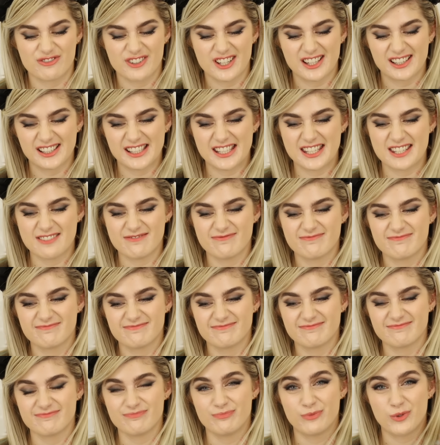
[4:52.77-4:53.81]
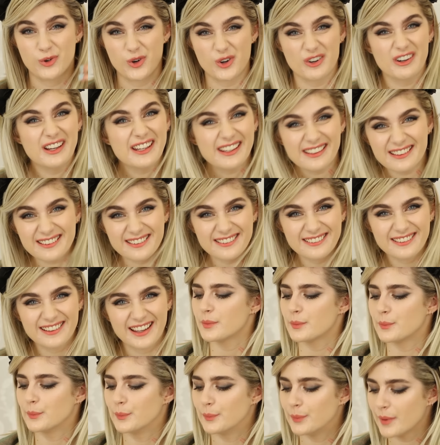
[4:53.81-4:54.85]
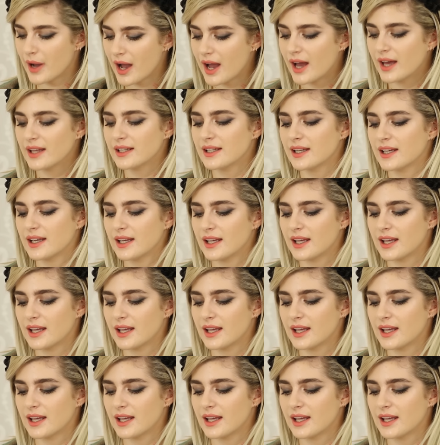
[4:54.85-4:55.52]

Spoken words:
really boring. But